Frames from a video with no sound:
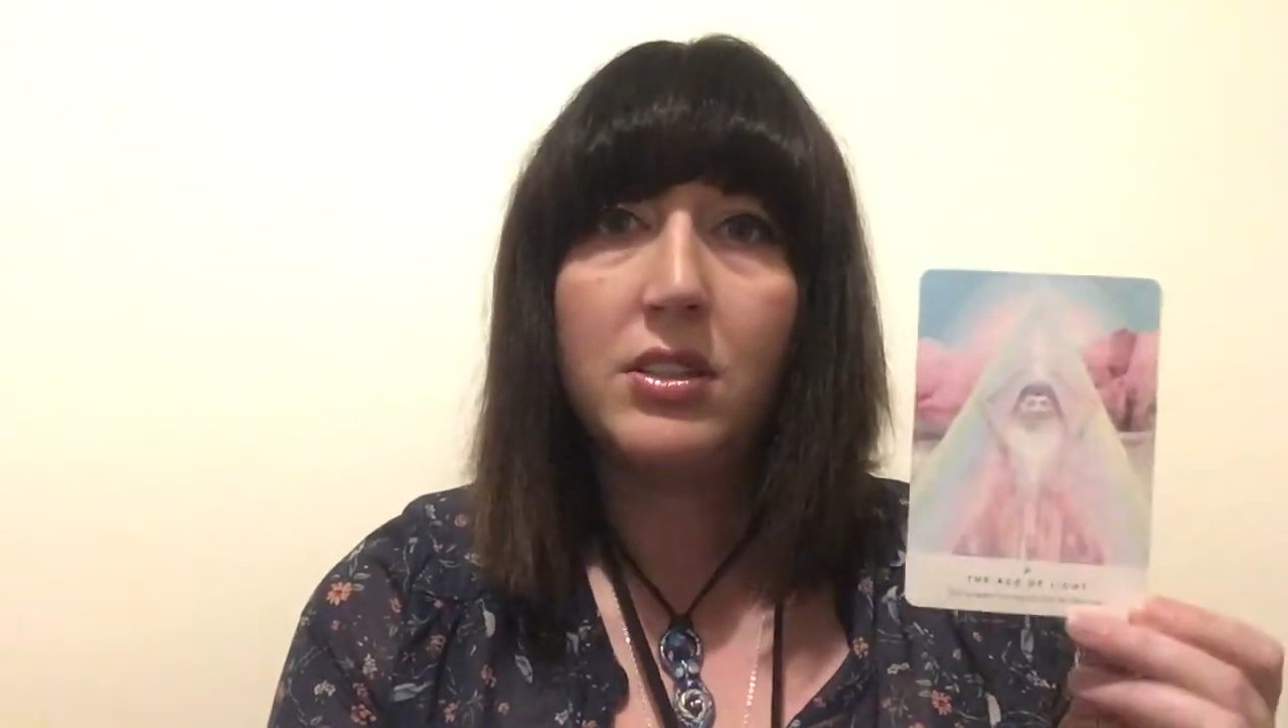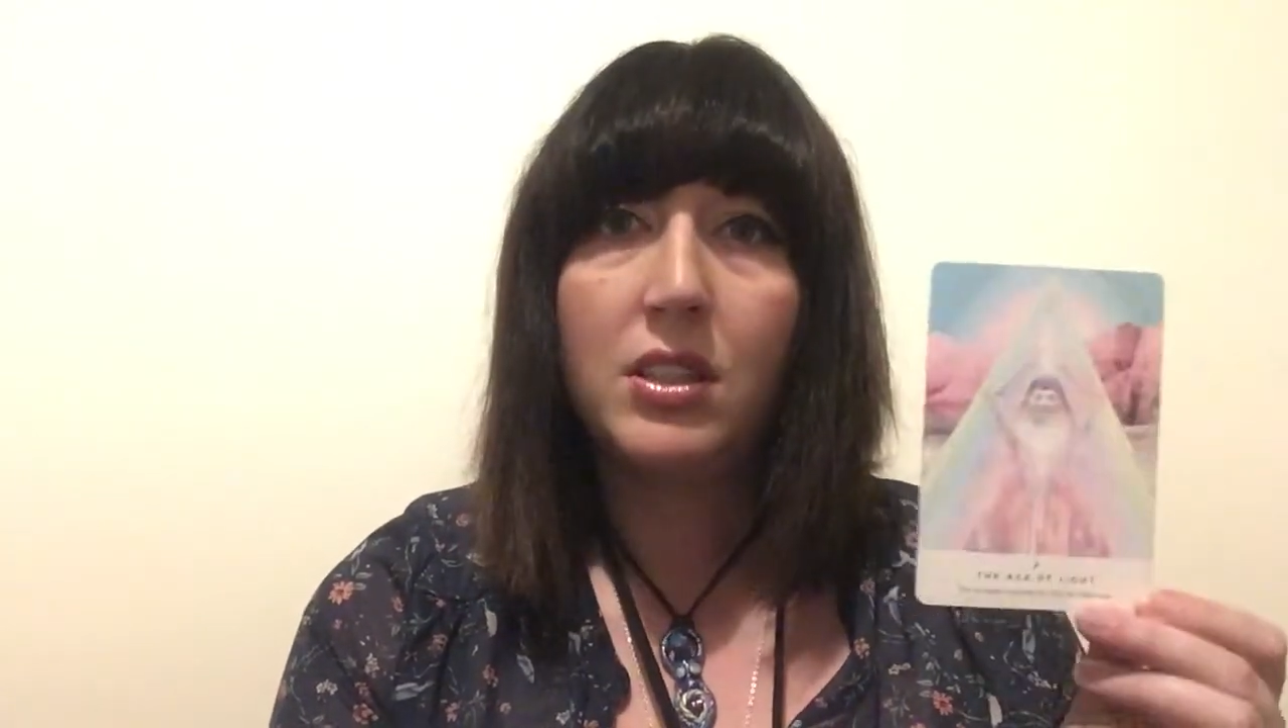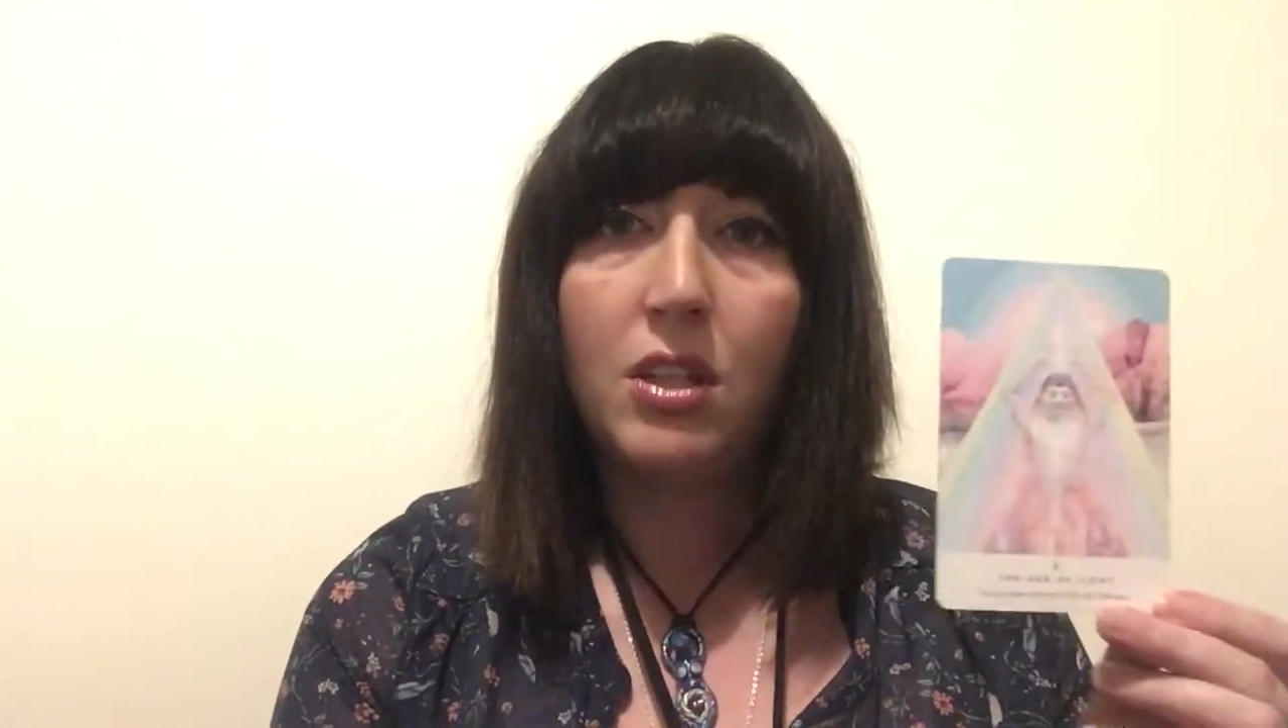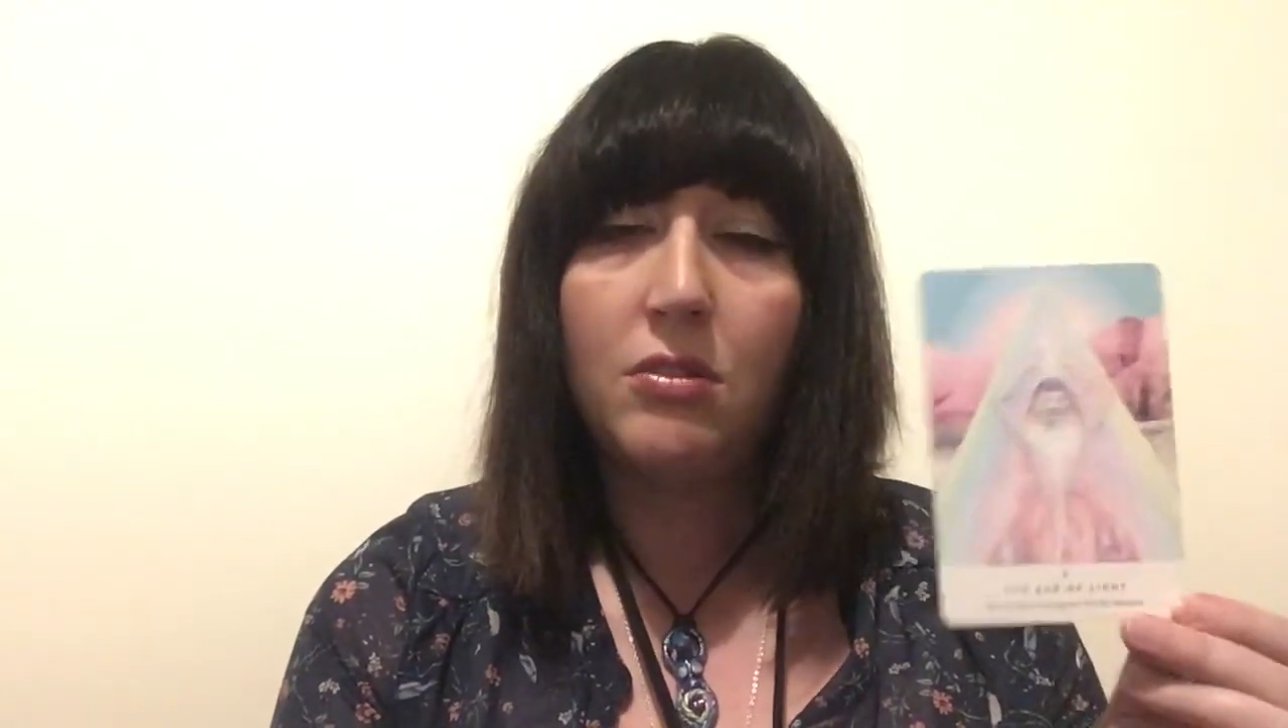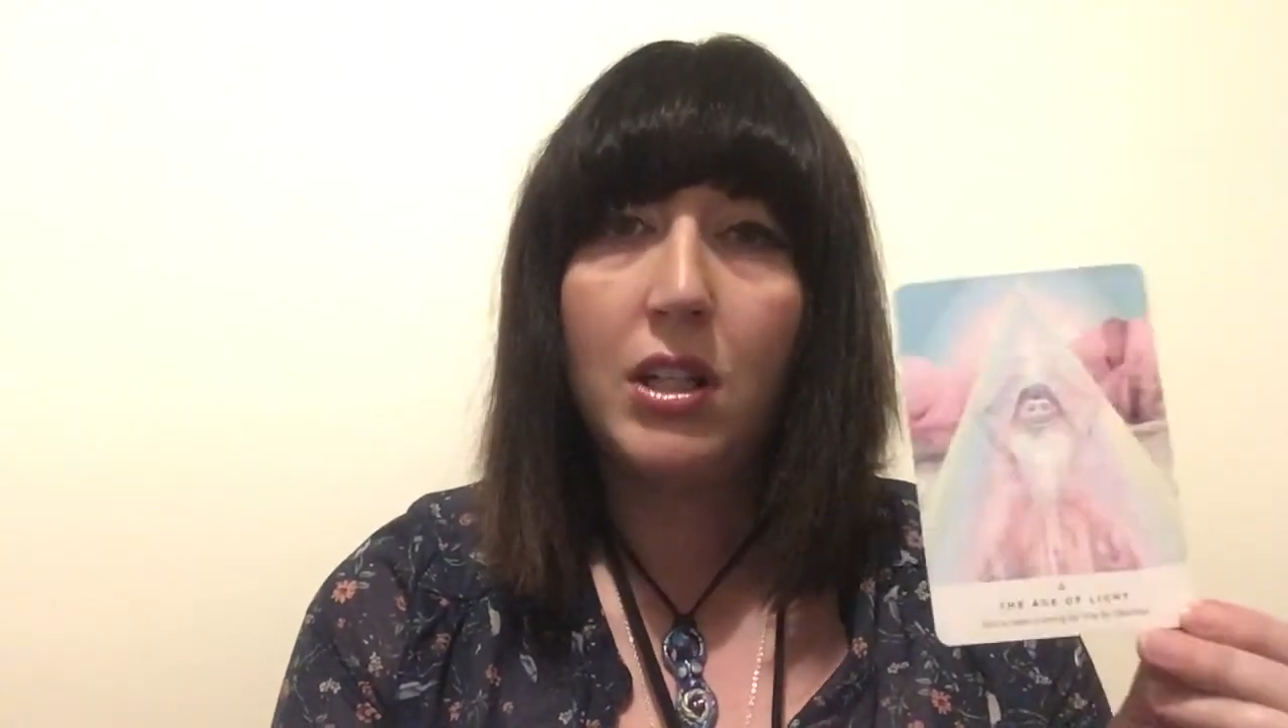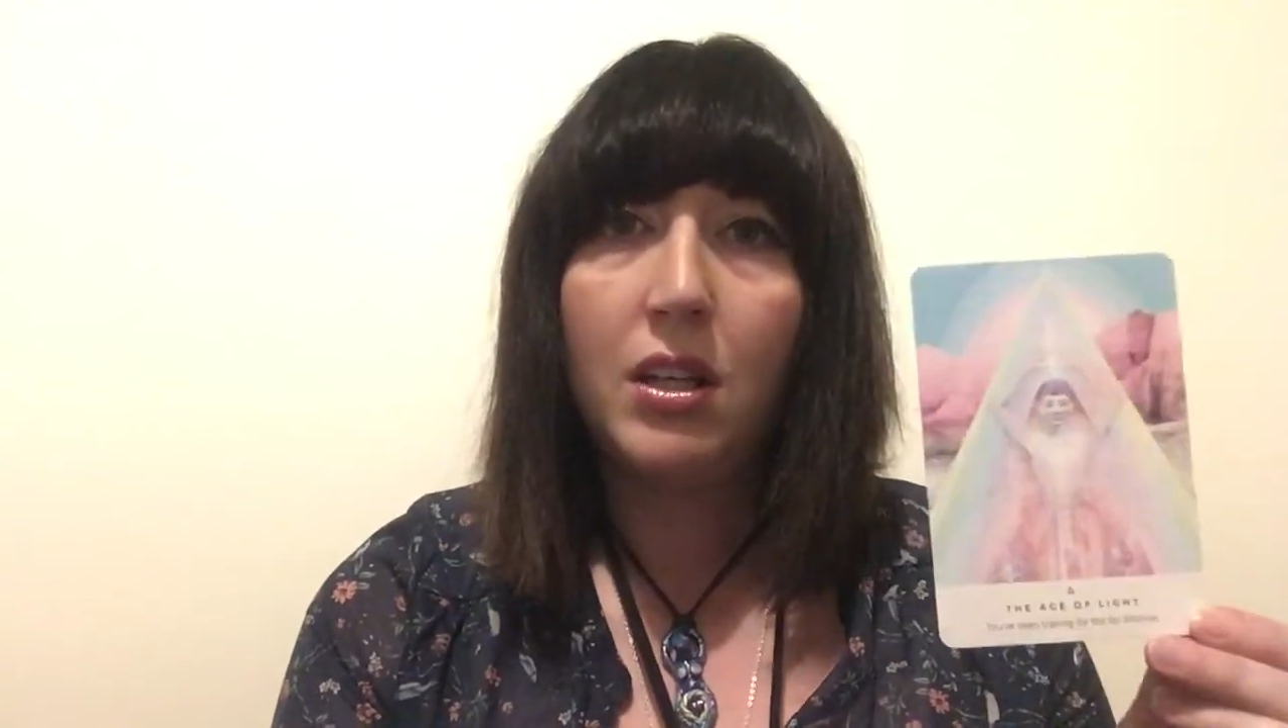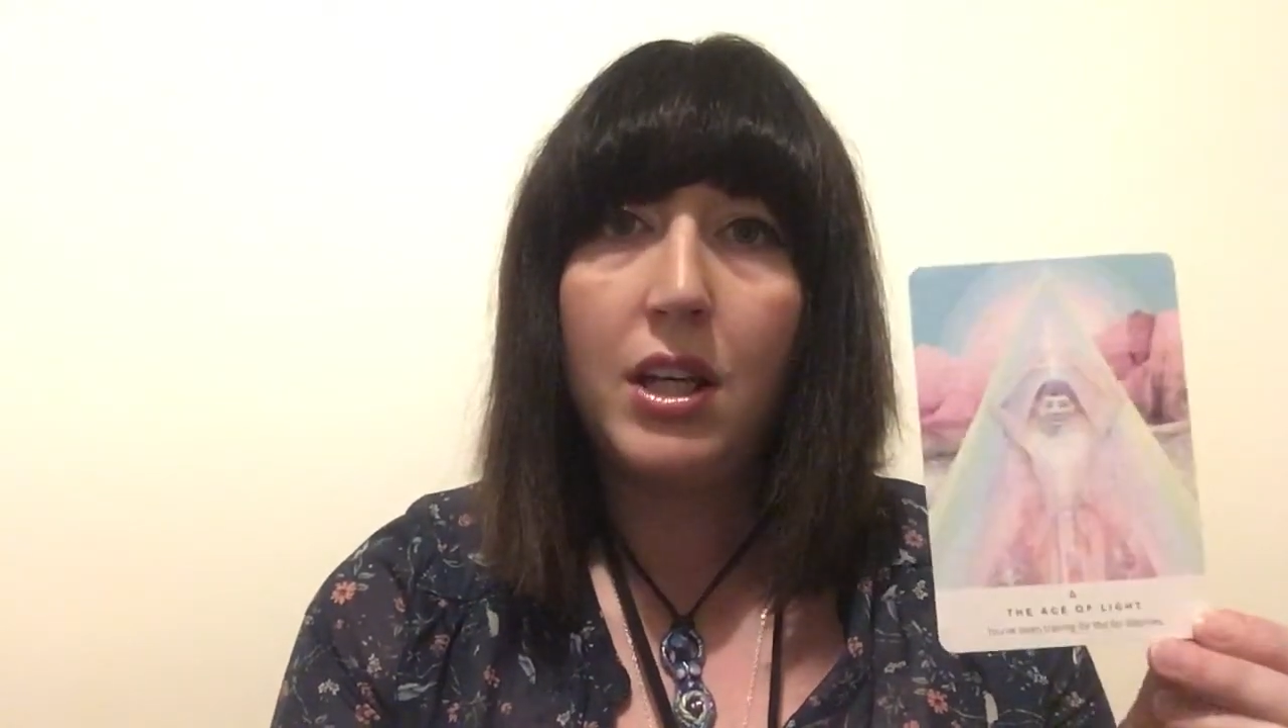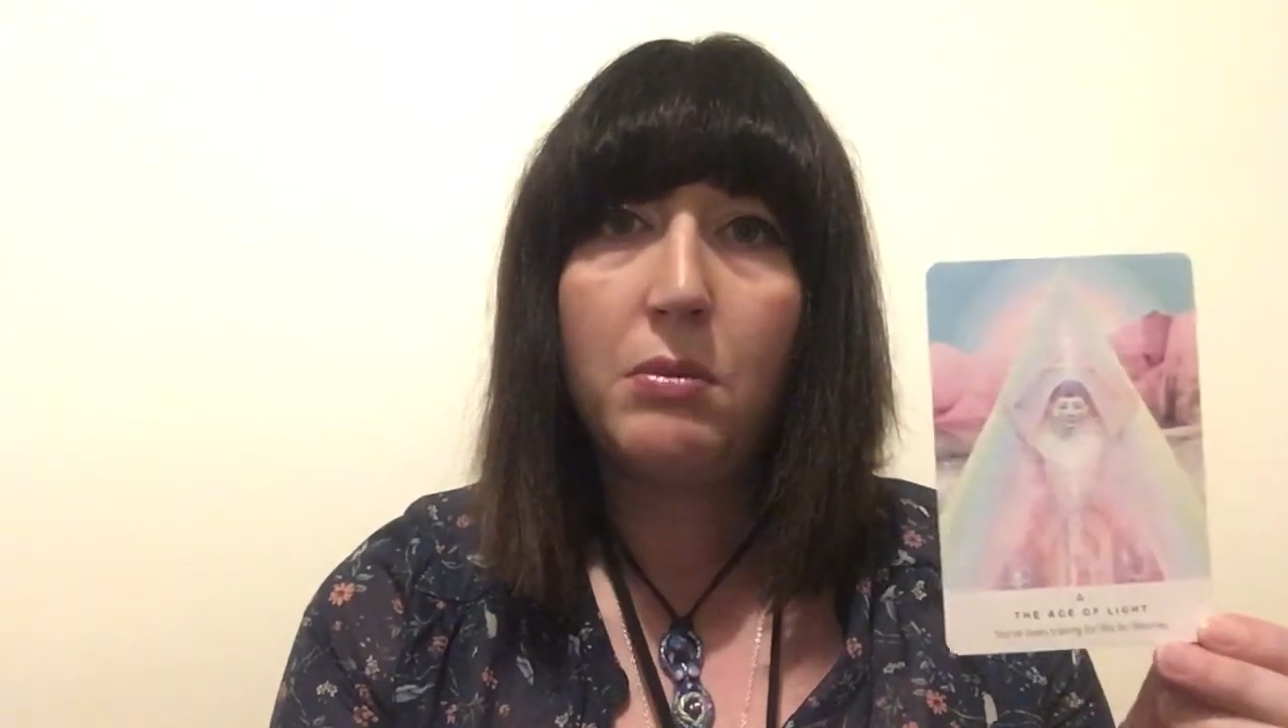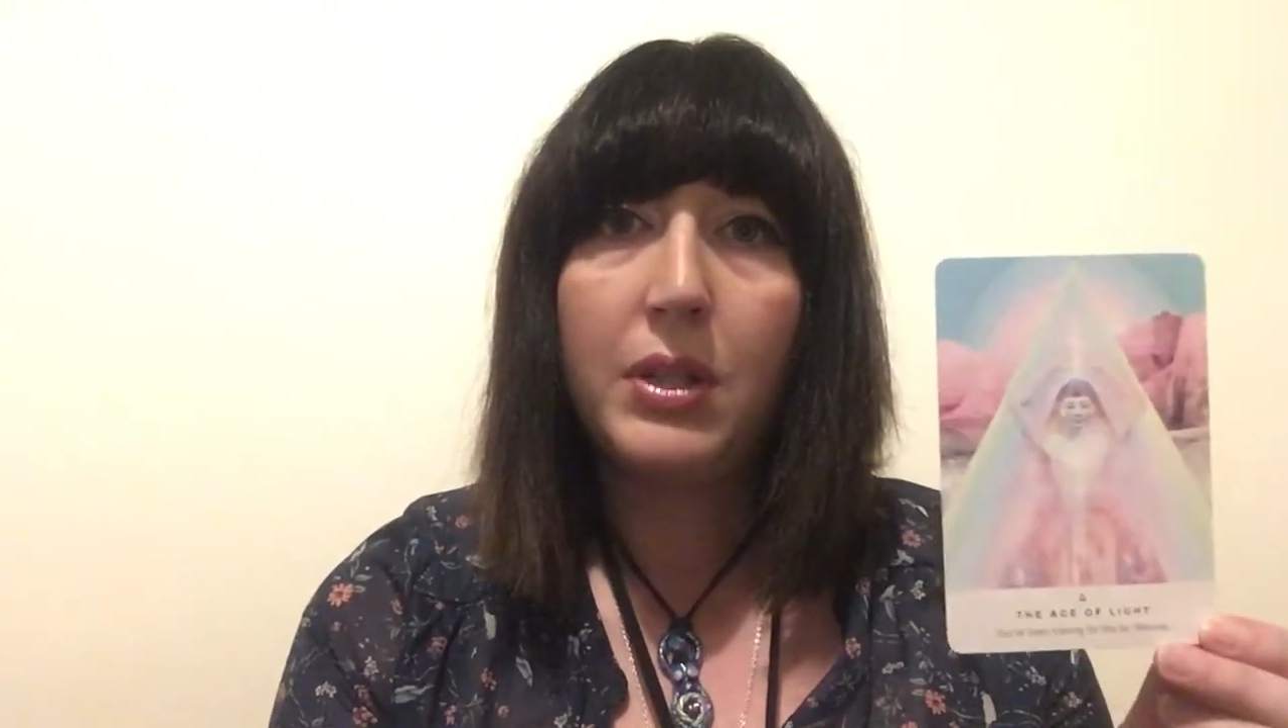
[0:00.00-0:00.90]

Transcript: so you're a light